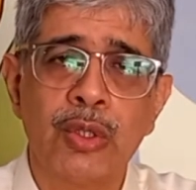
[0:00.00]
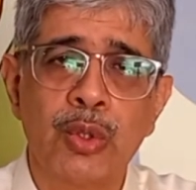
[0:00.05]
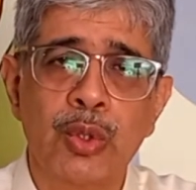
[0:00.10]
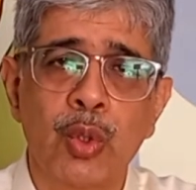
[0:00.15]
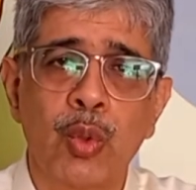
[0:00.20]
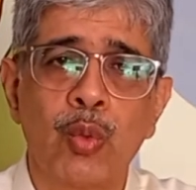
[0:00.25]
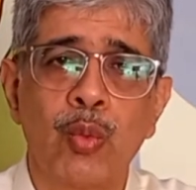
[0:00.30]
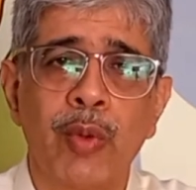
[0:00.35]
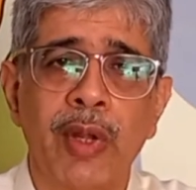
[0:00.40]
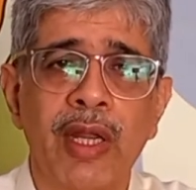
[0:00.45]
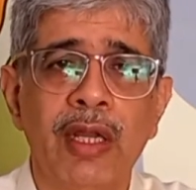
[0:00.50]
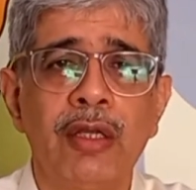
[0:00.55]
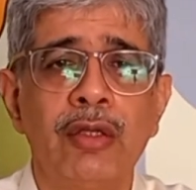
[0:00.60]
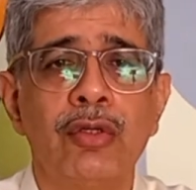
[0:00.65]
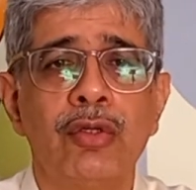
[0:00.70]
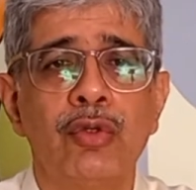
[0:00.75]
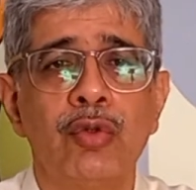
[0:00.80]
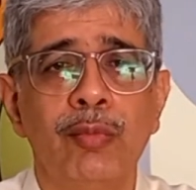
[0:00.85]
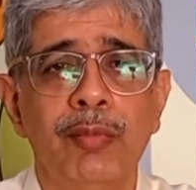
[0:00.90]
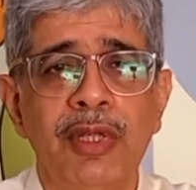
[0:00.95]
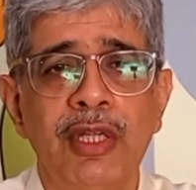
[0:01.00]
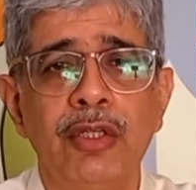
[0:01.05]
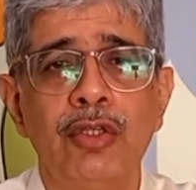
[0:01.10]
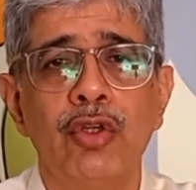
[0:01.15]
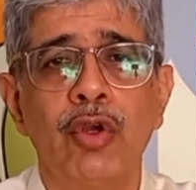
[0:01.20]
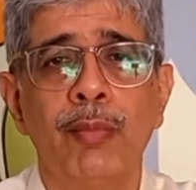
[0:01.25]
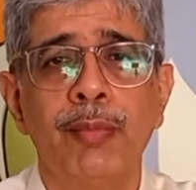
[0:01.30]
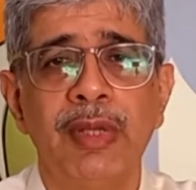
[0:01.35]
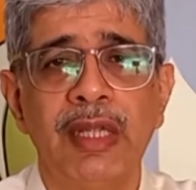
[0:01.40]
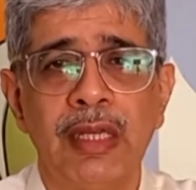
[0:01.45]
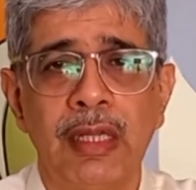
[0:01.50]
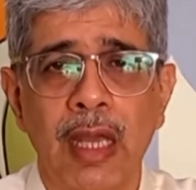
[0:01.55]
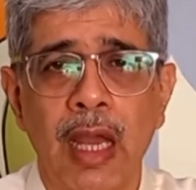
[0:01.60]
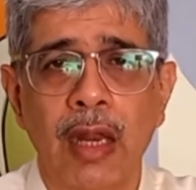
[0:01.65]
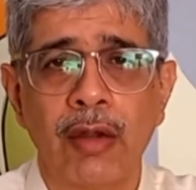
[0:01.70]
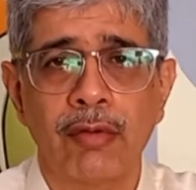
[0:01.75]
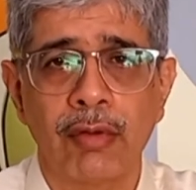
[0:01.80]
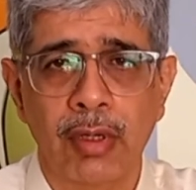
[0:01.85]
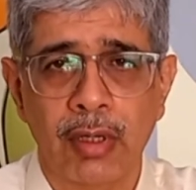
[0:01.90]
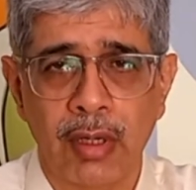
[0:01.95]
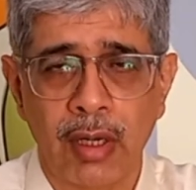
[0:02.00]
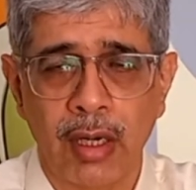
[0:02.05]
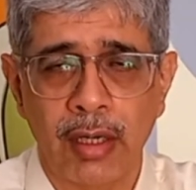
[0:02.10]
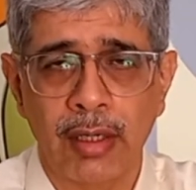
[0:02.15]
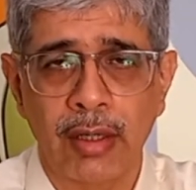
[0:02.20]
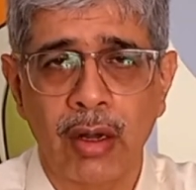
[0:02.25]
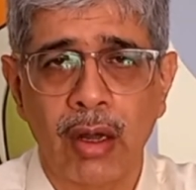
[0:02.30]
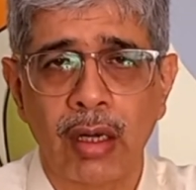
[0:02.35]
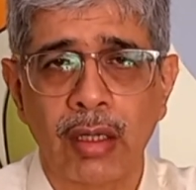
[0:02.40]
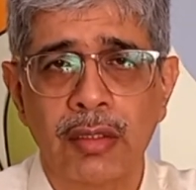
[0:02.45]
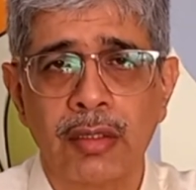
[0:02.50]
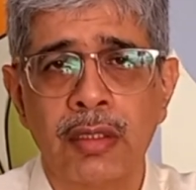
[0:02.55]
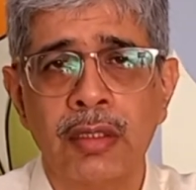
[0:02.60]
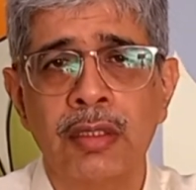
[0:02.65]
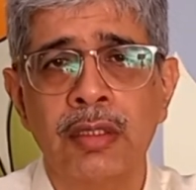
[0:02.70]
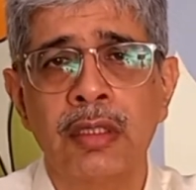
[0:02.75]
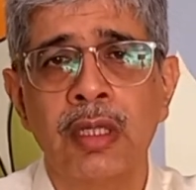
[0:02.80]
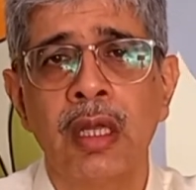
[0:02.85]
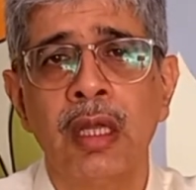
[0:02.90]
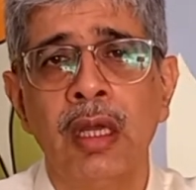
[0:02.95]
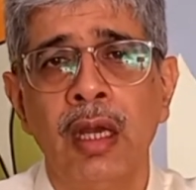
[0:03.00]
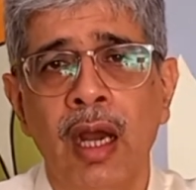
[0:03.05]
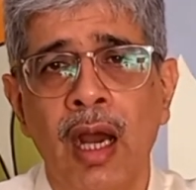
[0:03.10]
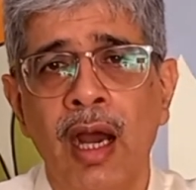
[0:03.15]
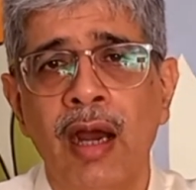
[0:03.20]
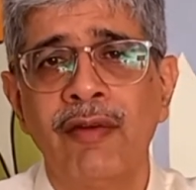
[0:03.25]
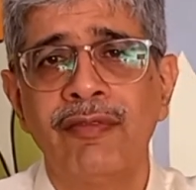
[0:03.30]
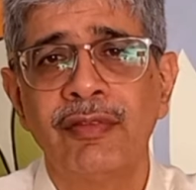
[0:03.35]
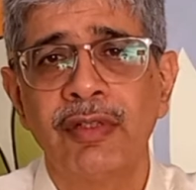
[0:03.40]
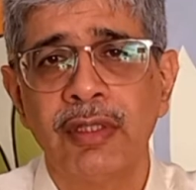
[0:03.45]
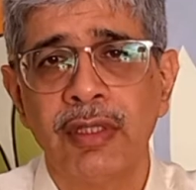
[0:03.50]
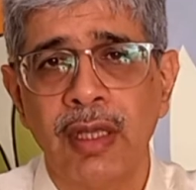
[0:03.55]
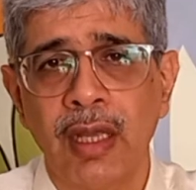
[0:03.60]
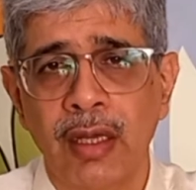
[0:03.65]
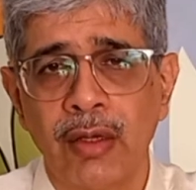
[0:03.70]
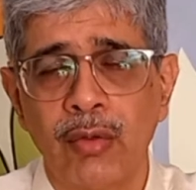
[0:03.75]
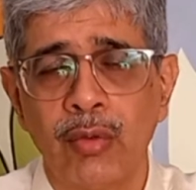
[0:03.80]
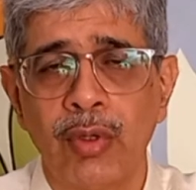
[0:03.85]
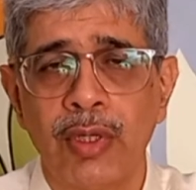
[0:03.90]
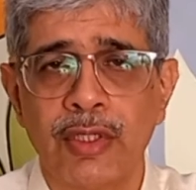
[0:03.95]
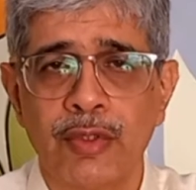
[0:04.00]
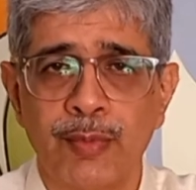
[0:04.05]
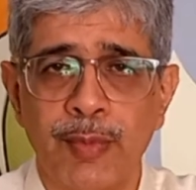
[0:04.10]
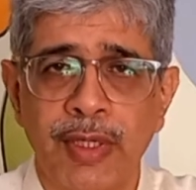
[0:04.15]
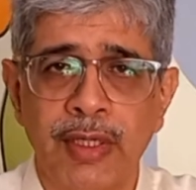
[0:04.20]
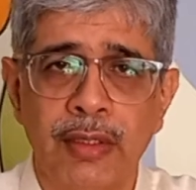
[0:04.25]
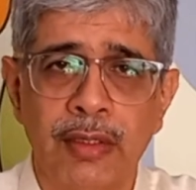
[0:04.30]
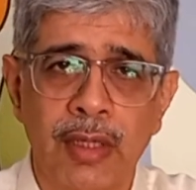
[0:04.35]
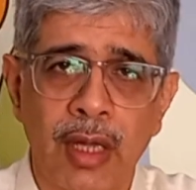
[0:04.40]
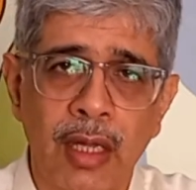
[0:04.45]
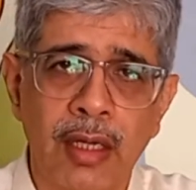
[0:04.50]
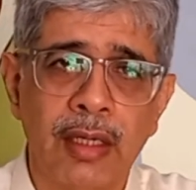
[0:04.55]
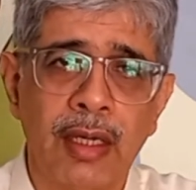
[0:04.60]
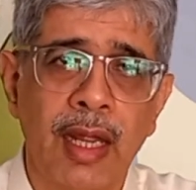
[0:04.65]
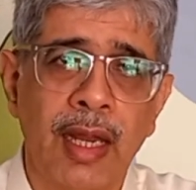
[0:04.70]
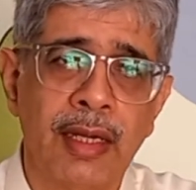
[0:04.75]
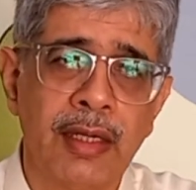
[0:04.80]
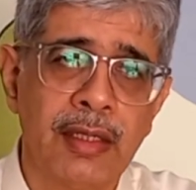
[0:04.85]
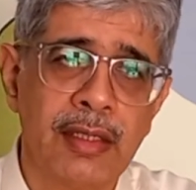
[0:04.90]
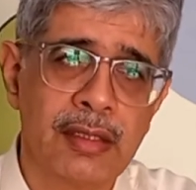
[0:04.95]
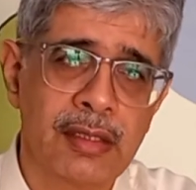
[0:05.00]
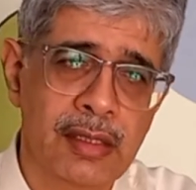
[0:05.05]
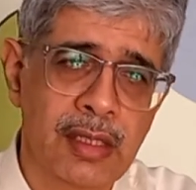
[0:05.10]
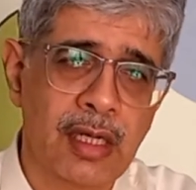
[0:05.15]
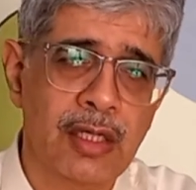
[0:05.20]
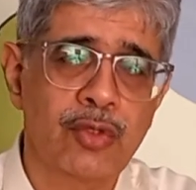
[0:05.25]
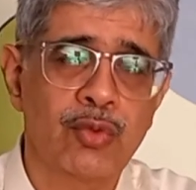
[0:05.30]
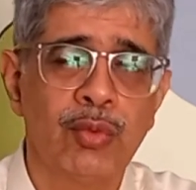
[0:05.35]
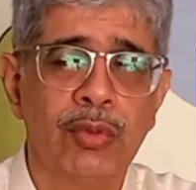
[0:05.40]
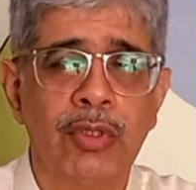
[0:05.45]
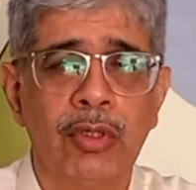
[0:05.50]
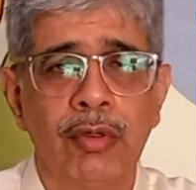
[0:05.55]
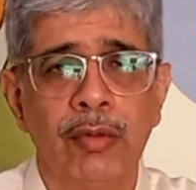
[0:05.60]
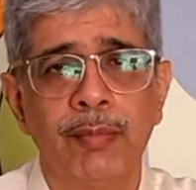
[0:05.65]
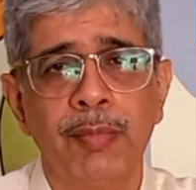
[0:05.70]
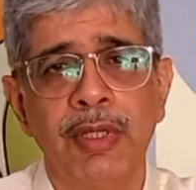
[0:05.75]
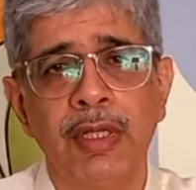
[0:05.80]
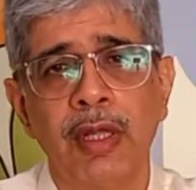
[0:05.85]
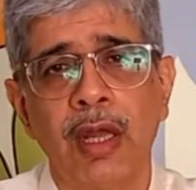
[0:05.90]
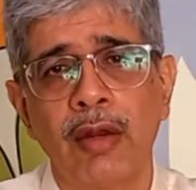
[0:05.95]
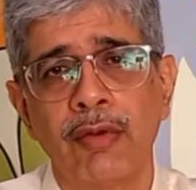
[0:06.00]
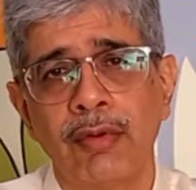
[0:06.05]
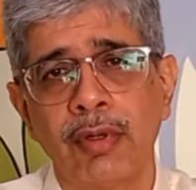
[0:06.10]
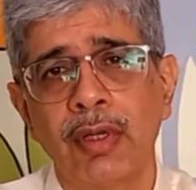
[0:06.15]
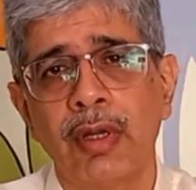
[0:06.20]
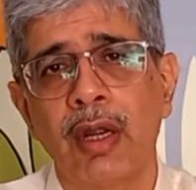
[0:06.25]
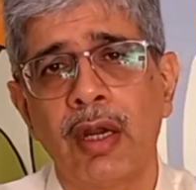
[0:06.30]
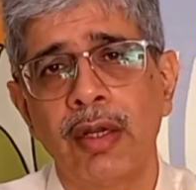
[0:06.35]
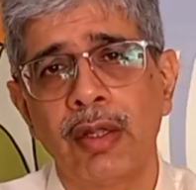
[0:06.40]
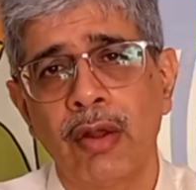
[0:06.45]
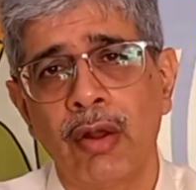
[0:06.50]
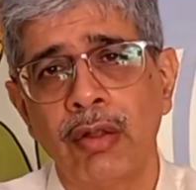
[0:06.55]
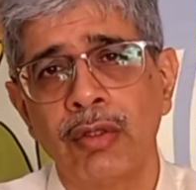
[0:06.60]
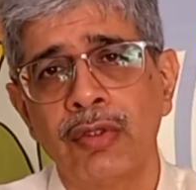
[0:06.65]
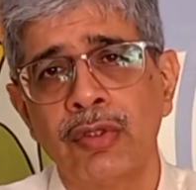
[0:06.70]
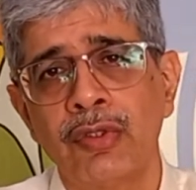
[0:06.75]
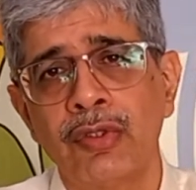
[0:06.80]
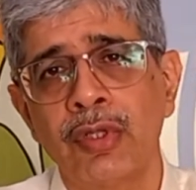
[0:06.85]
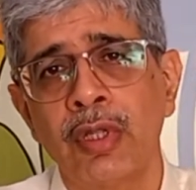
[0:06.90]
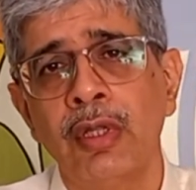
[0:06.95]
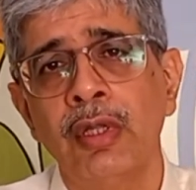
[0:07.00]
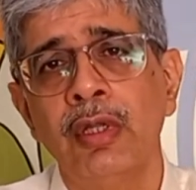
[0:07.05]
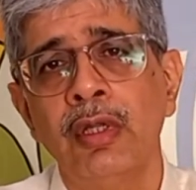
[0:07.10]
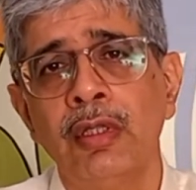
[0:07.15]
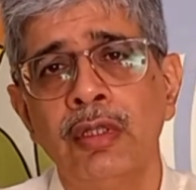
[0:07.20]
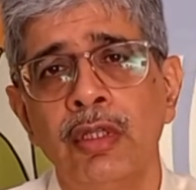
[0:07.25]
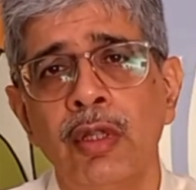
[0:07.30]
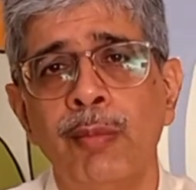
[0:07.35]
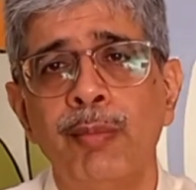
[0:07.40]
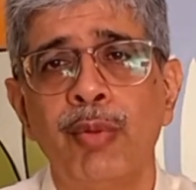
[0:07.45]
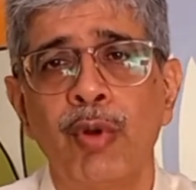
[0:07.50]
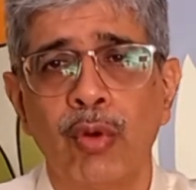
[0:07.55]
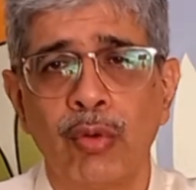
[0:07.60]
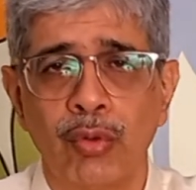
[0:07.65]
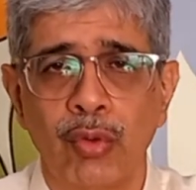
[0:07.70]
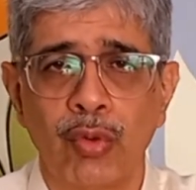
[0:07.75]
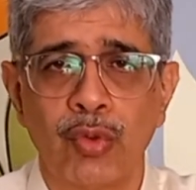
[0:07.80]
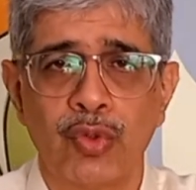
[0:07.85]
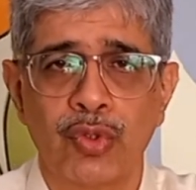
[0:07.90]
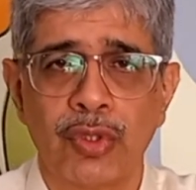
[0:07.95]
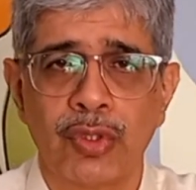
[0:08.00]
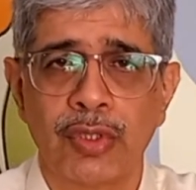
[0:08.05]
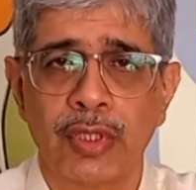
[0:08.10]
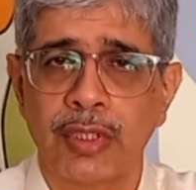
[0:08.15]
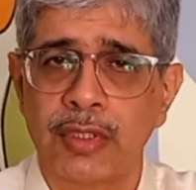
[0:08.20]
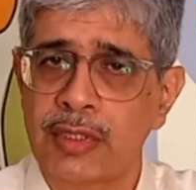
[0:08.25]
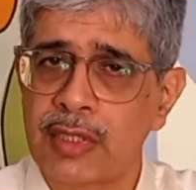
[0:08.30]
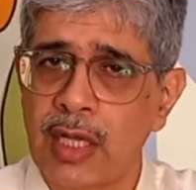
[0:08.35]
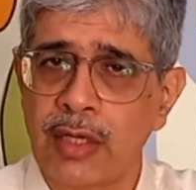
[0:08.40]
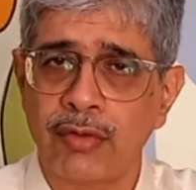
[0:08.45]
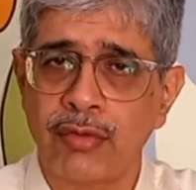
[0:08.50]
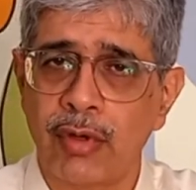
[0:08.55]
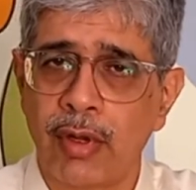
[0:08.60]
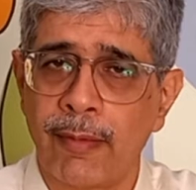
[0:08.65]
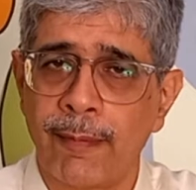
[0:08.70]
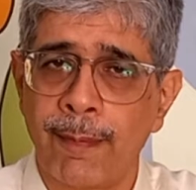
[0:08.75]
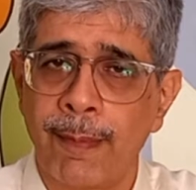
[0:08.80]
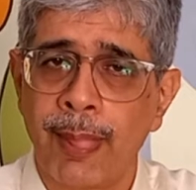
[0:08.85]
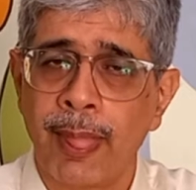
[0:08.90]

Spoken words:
So wait to meet your pediatric cardiologist after the echo has been done and discuss with your pediatric cardiologist the prognosis, etc.